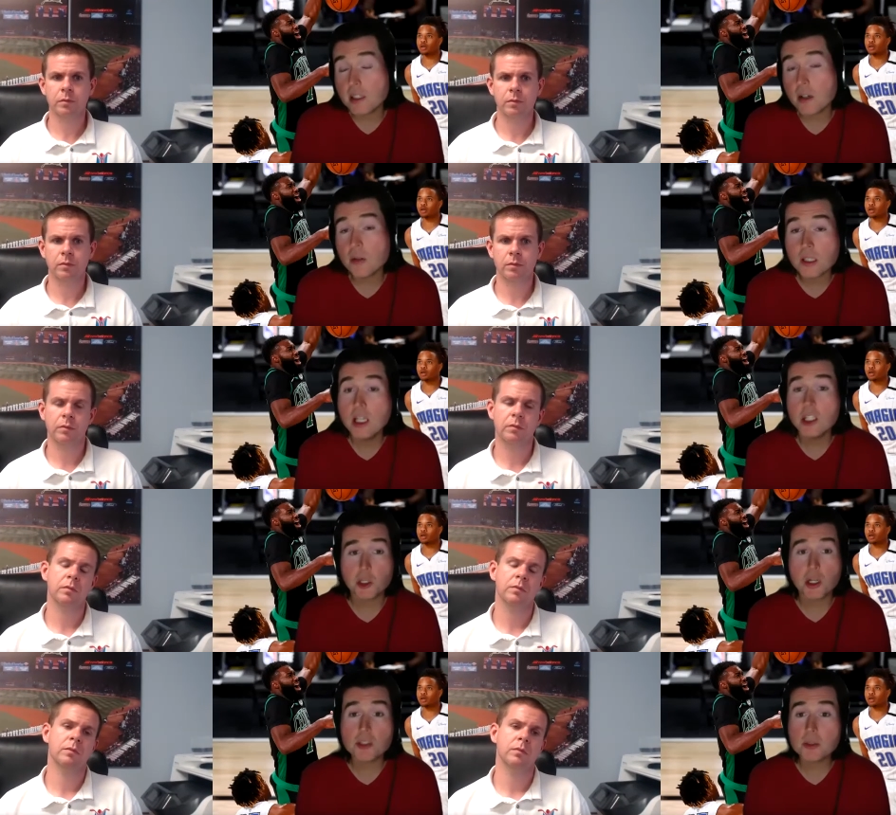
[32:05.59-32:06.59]
Speaker 1: know
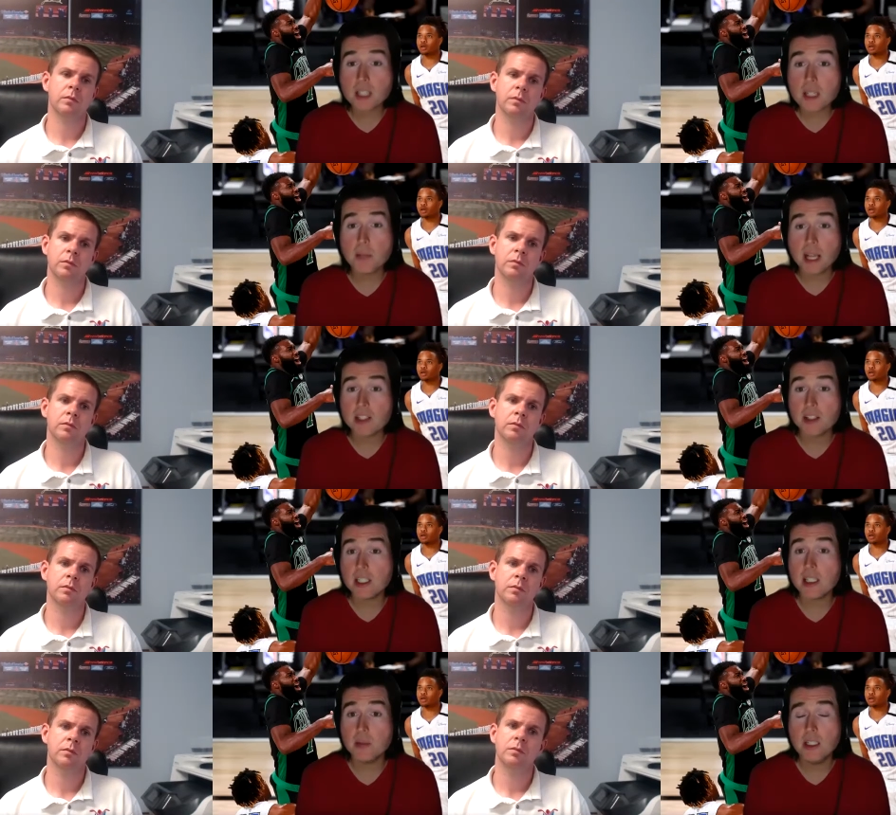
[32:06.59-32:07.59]
Toronto's not a bad
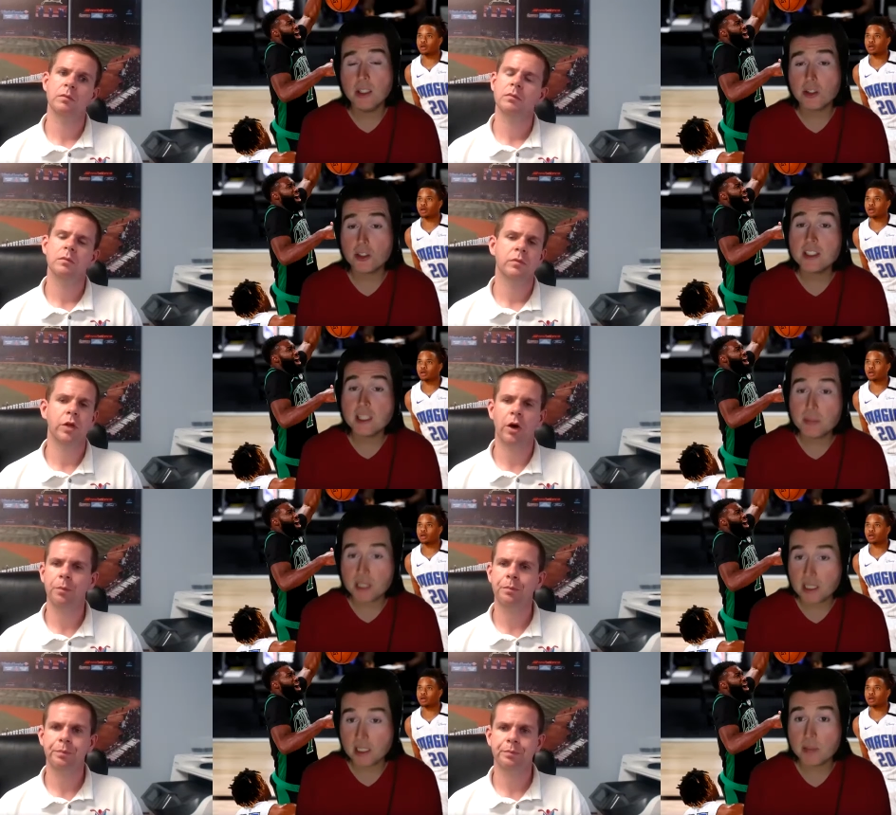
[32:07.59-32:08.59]
team. They're a deep oh.
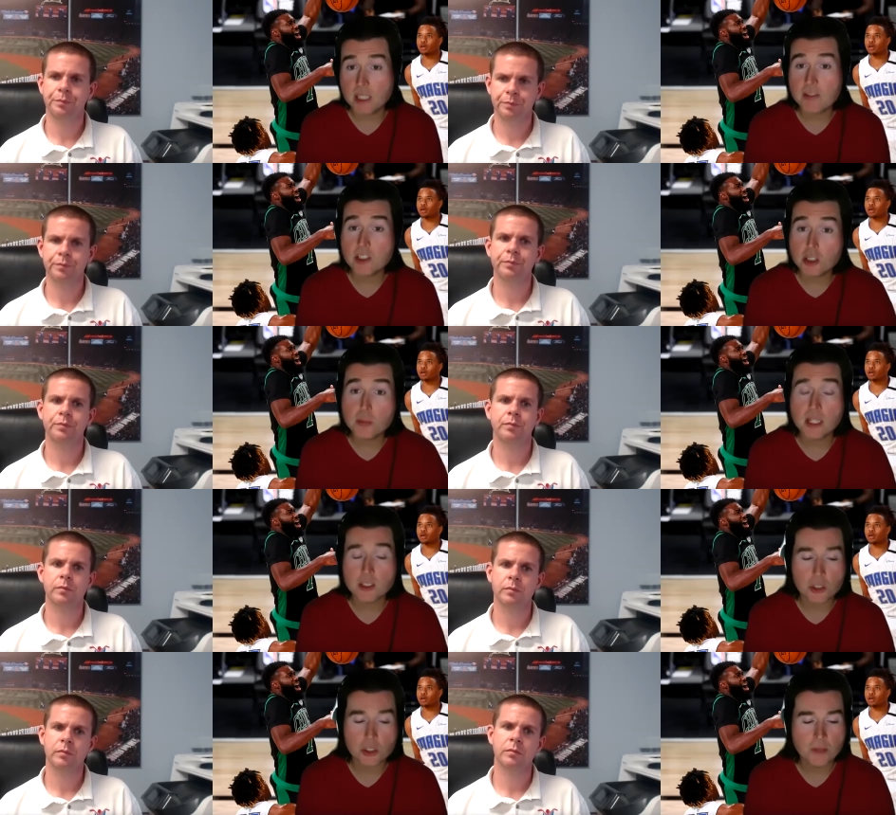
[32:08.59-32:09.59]
team. They have a good
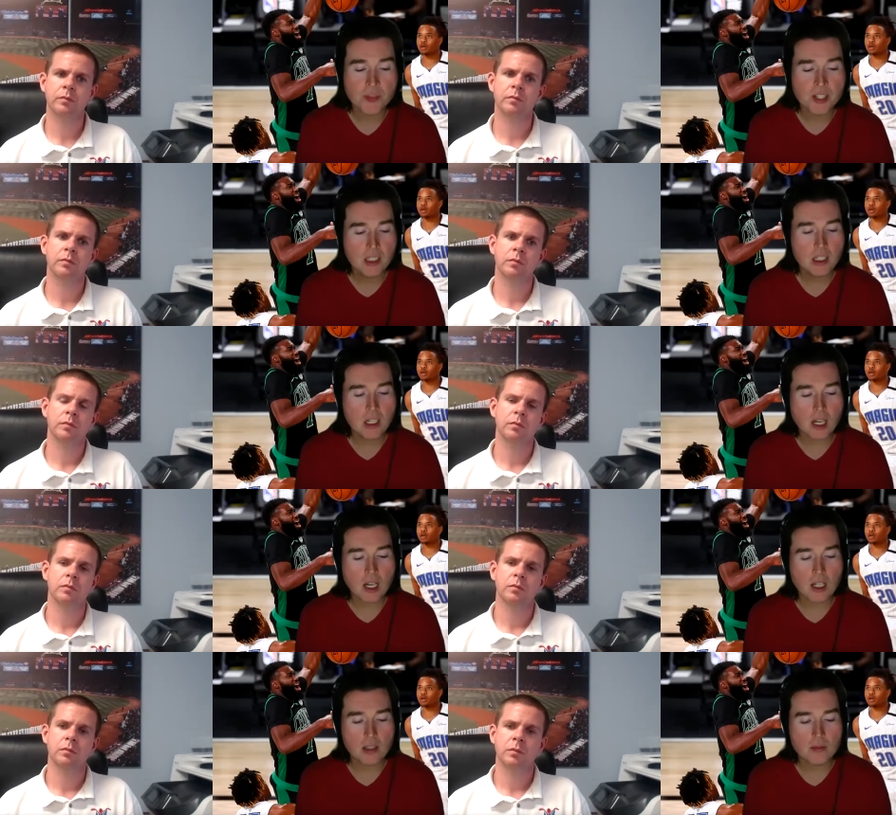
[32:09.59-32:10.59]
bench.
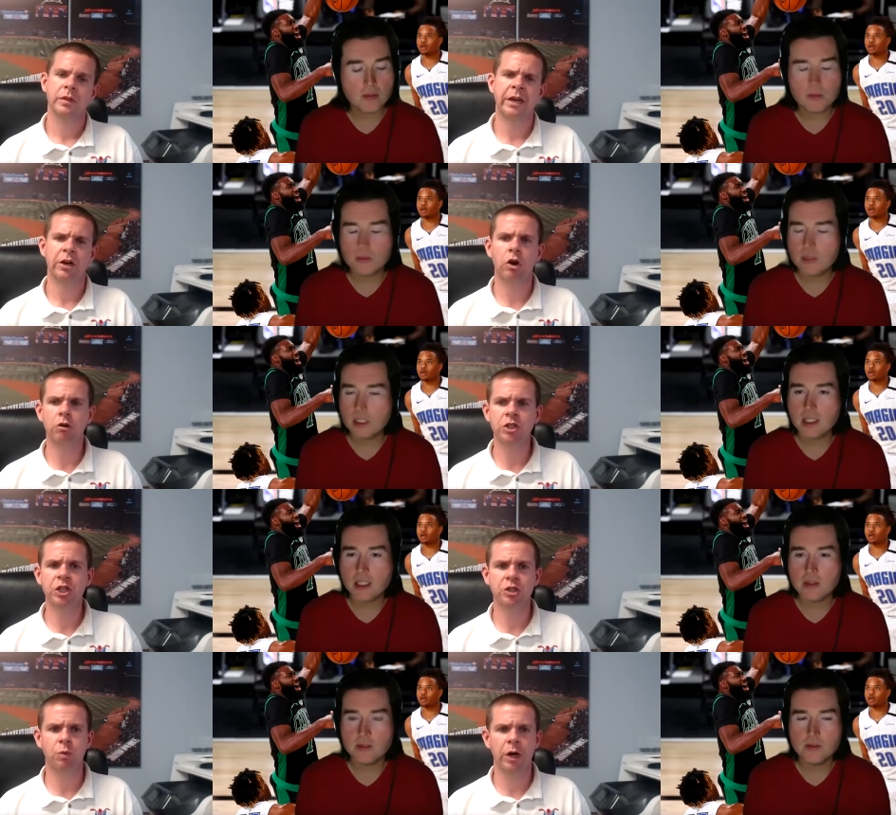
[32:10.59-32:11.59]
Uh, Their coach uh,
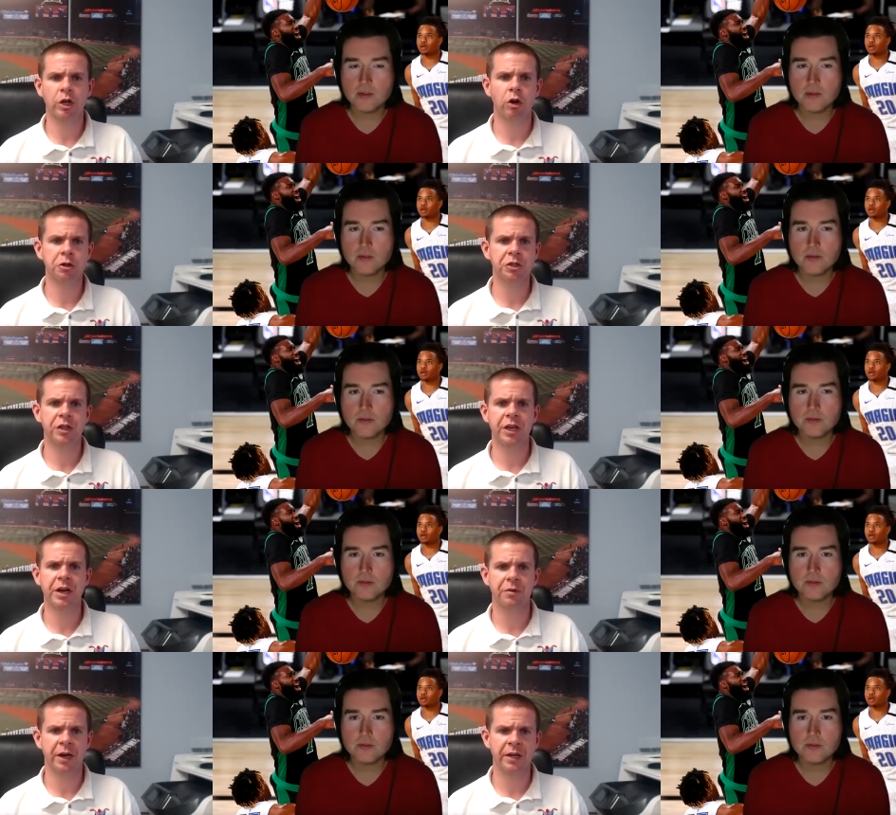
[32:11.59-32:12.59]
just
Speaker 2: won Coach of the
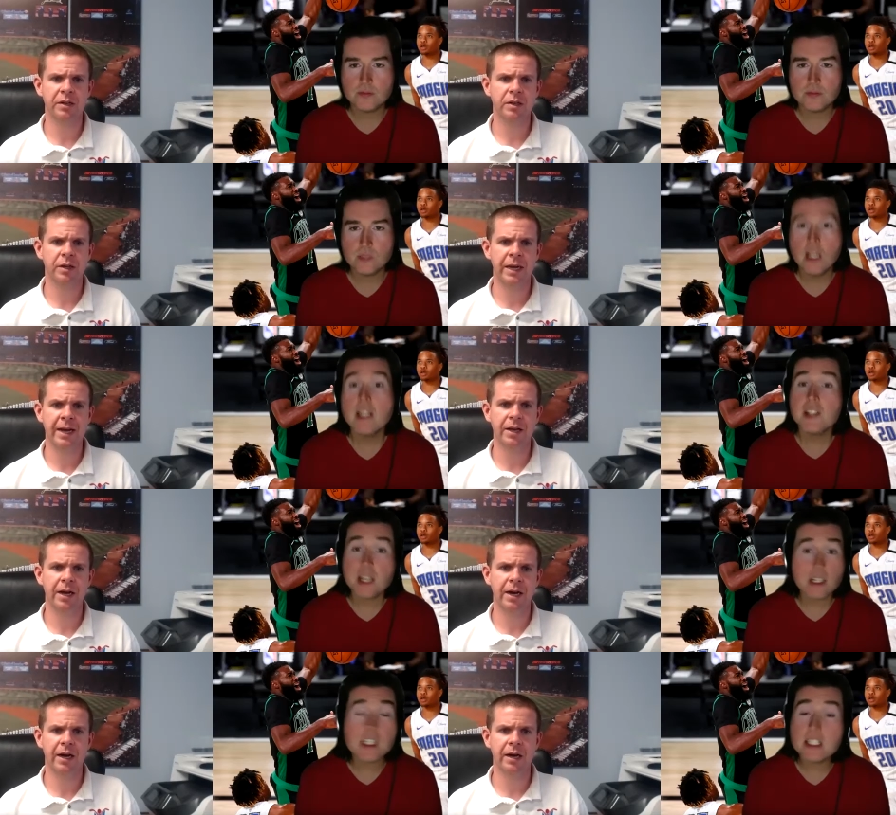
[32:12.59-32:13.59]
Year, right? Nick, he did.
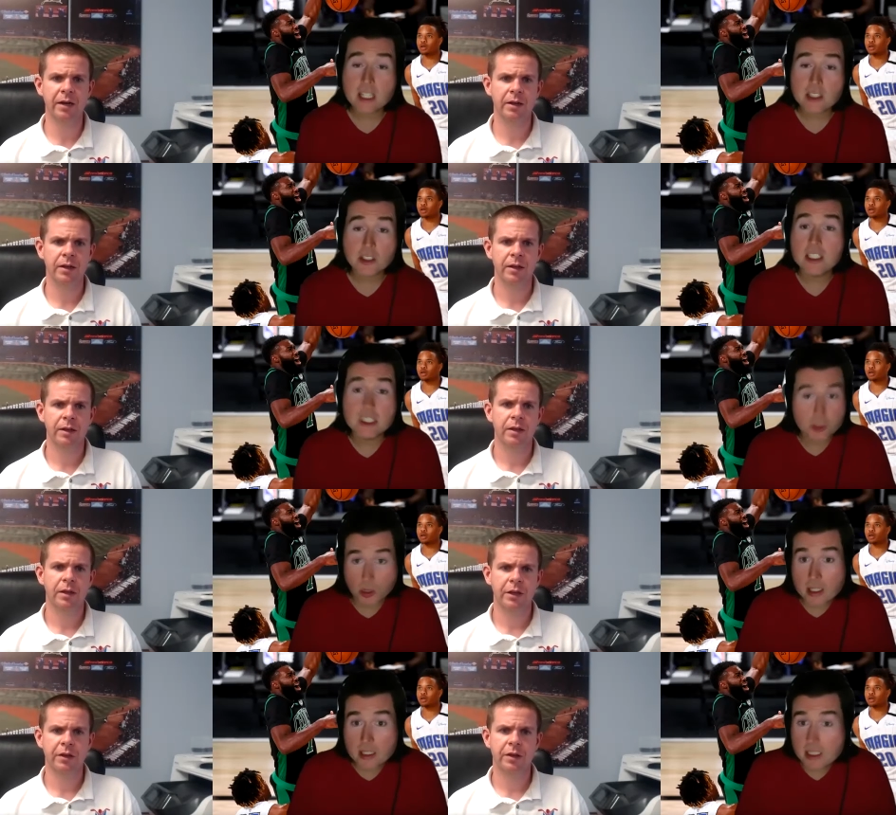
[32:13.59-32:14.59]
Uh, he's actually
Speaker 1: he's
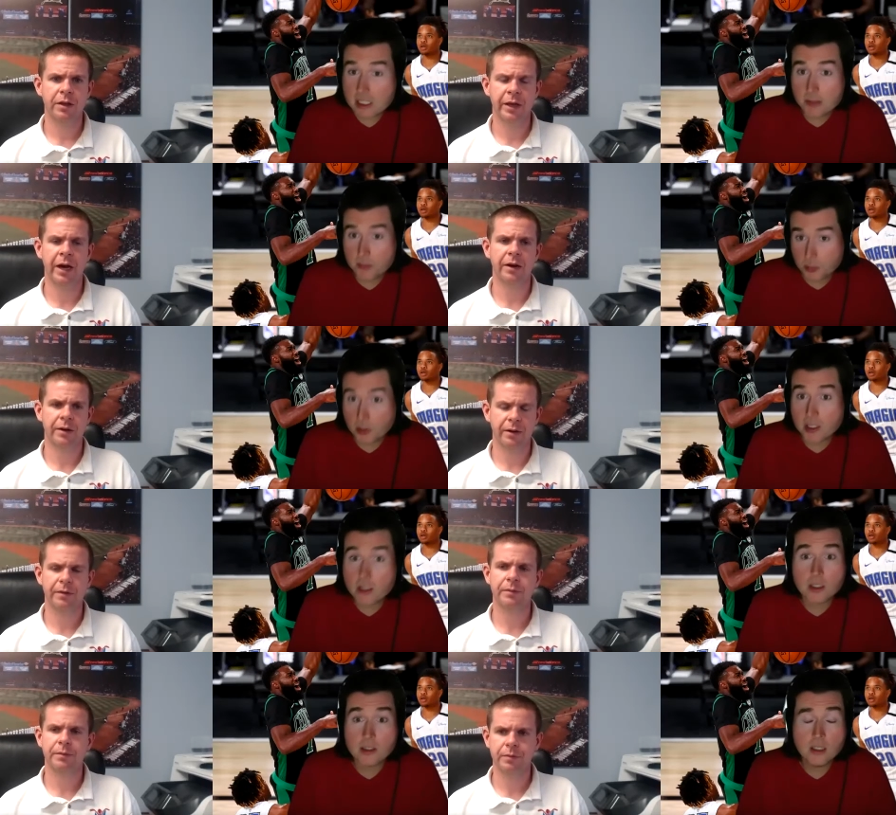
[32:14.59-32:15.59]
great. He is yeah. pretty
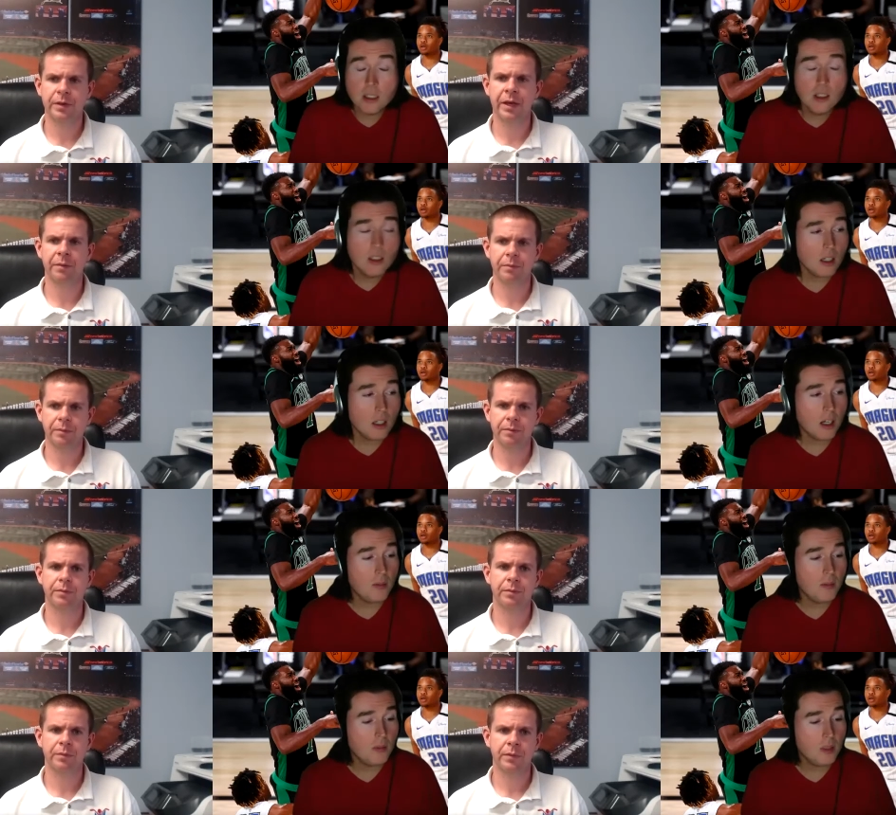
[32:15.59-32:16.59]
good. Yeah.
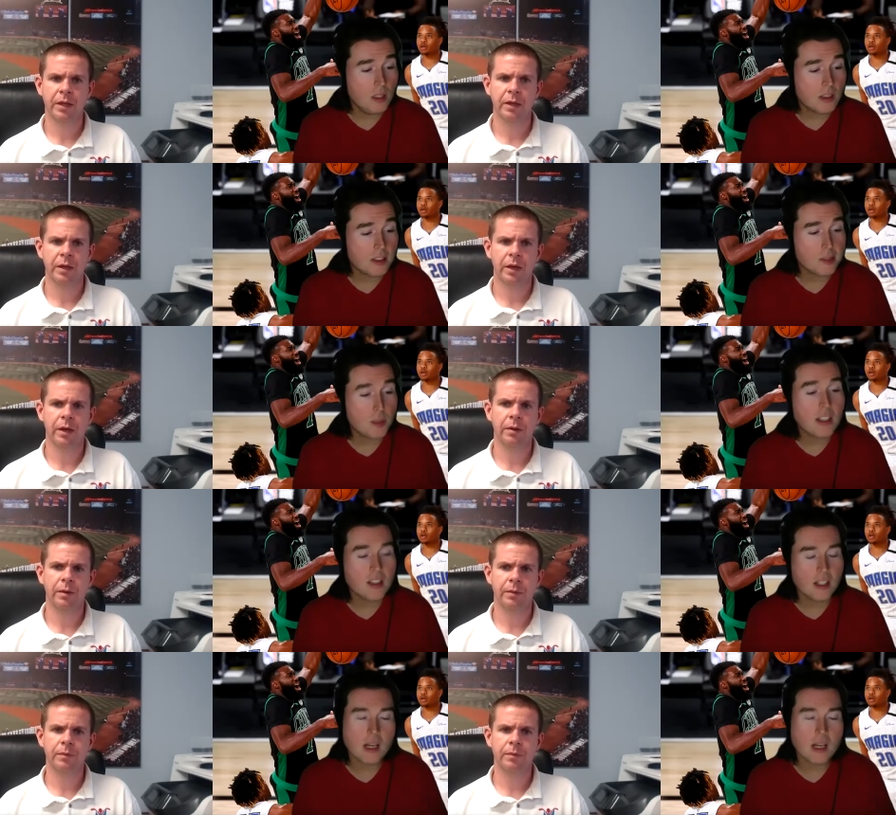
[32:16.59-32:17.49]
Um, despite like I